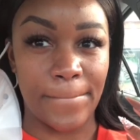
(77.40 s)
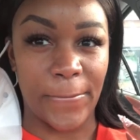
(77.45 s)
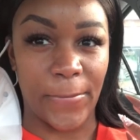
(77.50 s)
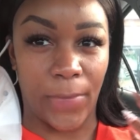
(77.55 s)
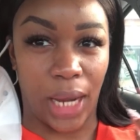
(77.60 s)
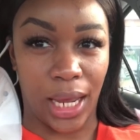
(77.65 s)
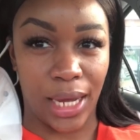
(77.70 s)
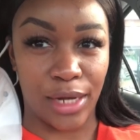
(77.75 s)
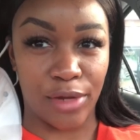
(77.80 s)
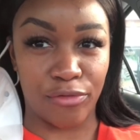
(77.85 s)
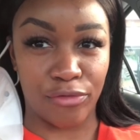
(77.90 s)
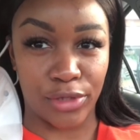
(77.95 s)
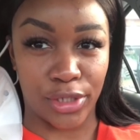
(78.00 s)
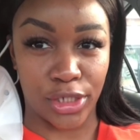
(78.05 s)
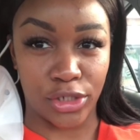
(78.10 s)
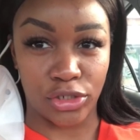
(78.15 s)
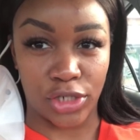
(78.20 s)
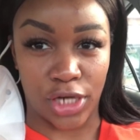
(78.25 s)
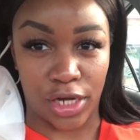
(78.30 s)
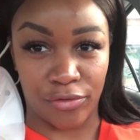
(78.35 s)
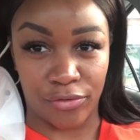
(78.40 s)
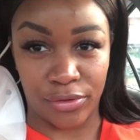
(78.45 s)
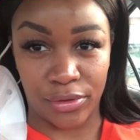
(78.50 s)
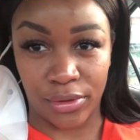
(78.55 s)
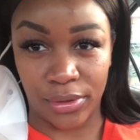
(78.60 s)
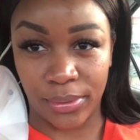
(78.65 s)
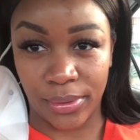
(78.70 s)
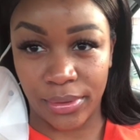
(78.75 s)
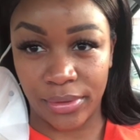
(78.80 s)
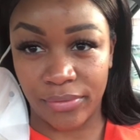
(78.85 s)
I didn't feel like driving all the
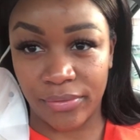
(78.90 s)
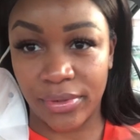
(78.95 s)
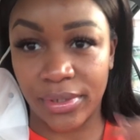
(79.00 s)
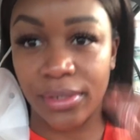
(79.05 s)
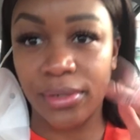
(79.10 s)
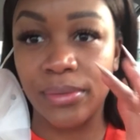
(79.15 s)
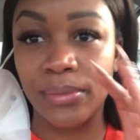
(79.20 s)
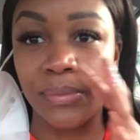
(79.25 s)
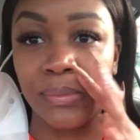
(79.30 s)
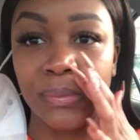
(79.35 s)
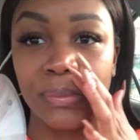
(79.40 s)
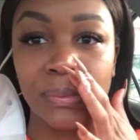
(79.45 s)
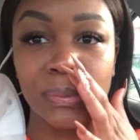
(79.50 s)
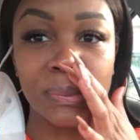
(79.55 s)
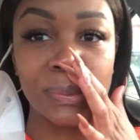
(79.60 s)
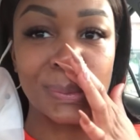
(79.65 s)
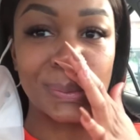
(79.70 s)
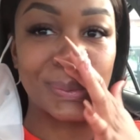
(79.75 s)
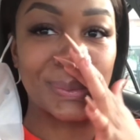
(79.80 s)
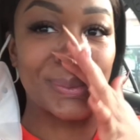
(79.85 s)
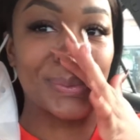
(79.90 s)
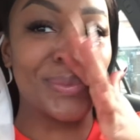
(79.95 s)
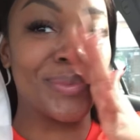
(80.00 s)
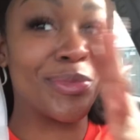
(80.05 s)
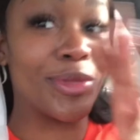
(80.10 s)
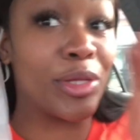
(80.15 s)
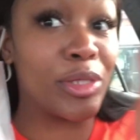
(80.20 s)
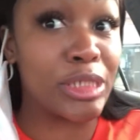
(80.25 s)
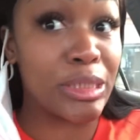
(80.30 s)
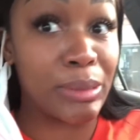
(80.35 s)
way over there.
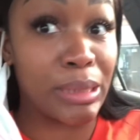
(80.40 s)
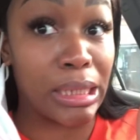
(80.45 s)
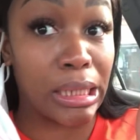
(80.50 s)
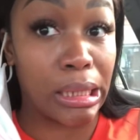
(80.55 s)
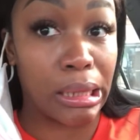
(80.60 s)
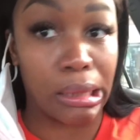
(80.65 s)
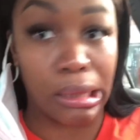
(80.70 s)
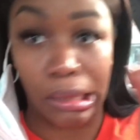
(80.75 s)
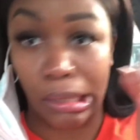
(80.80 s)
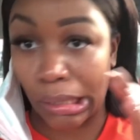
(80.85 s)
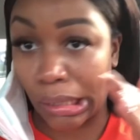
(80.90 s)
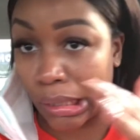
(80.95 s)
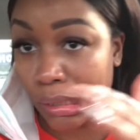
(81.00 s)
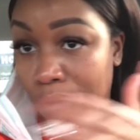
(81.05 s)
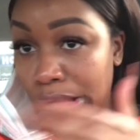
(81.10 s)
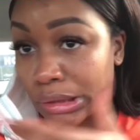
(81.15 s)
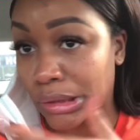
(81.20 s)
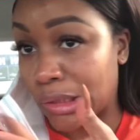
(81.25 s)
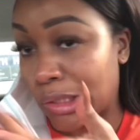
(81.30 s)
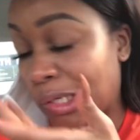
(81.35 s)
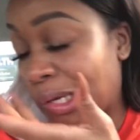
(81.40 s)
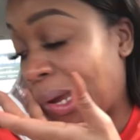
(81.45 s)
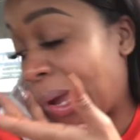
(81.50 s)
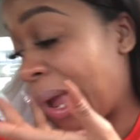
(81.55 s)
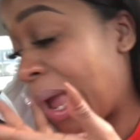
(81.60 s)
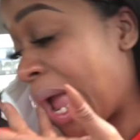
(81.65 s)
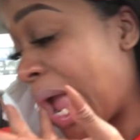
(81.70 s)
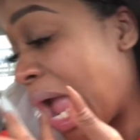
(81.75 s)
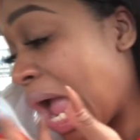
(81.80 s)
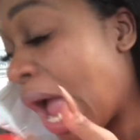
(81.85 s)
Being lazy.
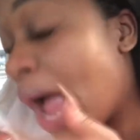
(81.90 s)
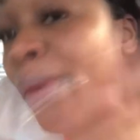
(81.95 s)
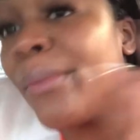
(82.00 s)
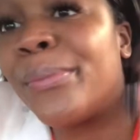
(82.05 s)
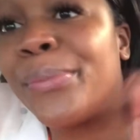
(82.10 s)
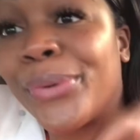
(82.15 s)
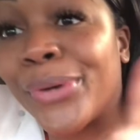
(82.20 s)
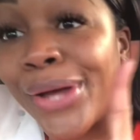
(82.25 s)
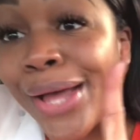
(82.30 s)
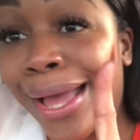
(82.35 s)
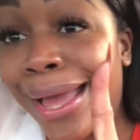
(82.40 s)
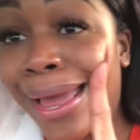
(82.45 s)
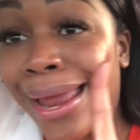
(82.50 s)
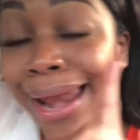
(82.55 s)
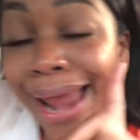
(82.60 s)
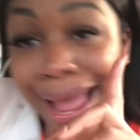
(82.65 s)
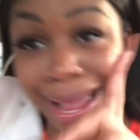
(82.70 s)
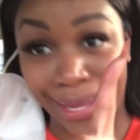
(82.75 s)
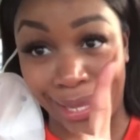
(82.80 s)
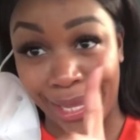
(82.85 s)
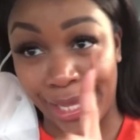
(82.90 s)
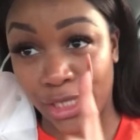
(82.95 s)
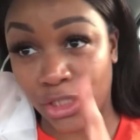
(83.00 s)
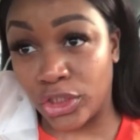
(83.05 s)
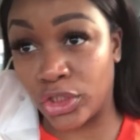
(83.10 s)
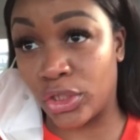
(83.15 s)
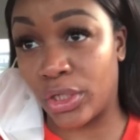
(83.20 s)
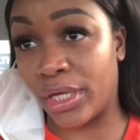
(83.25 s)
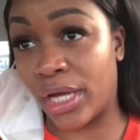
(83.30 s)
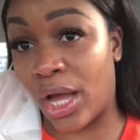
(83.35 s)
But I can
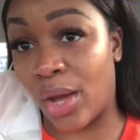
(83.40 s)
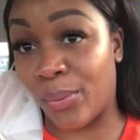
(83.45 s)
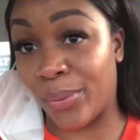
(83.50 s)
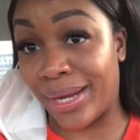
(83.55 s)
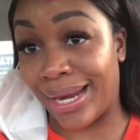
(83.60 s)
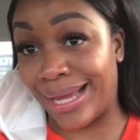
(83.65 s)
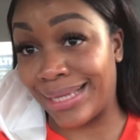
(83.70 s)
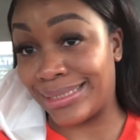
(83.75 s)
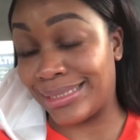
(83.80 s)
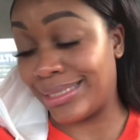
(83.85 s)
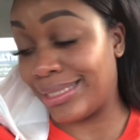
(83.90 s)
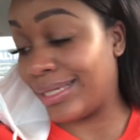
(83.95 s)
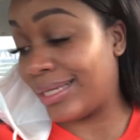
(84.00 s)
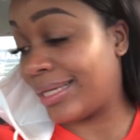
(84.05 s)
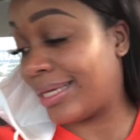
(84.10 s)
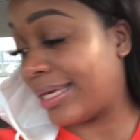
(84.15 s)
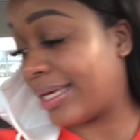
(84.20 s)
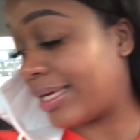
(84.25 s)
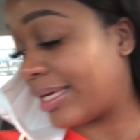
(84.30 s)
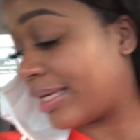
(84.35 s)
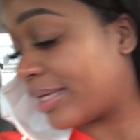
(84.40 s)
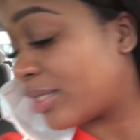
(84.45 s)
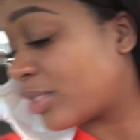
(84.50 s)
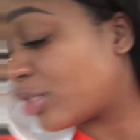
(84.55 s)
show y'all what I did get.